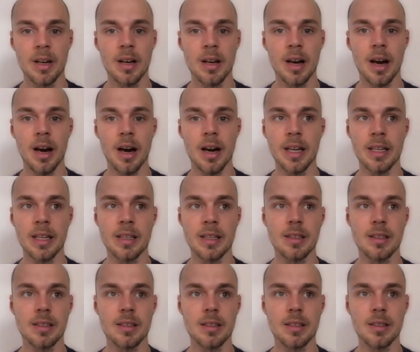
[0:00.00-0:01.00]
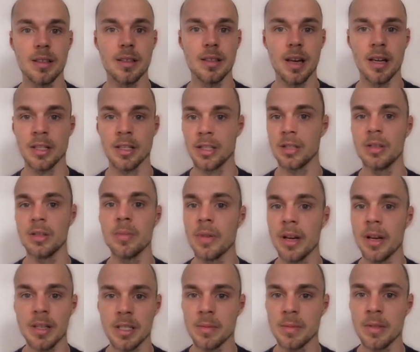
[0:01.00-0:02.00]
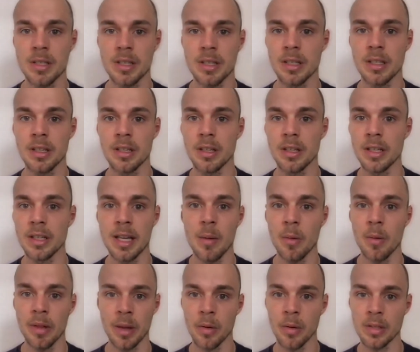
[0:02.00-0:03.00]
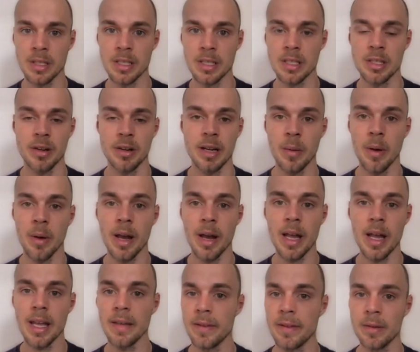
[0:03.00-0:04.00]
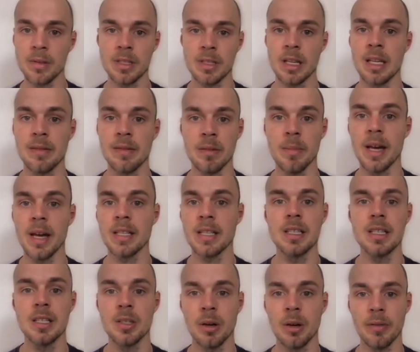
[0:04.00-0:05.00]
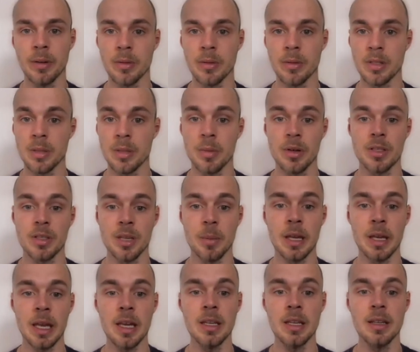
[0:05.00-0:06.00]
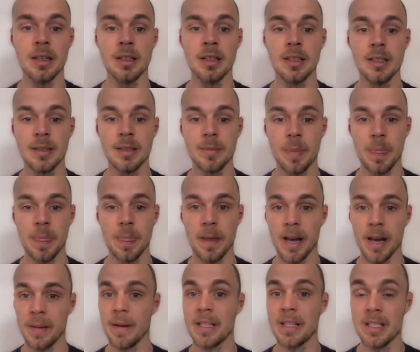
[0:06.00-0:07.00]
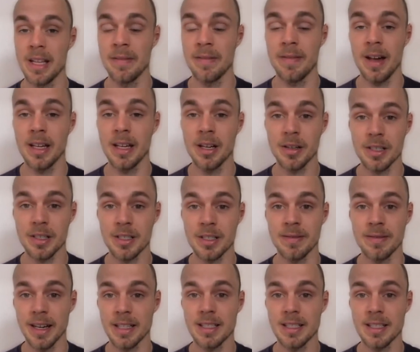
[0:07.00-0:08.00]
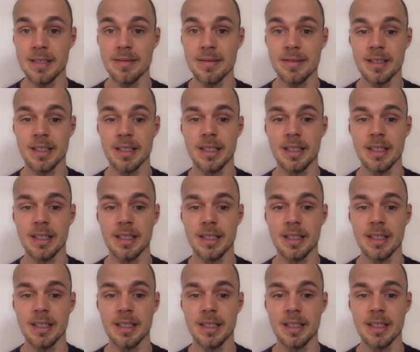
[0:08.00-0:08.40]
I assume customers could get what they wanted straight away if it was to leave a message or if it was to book something in. I imagine they're fairly cost effective.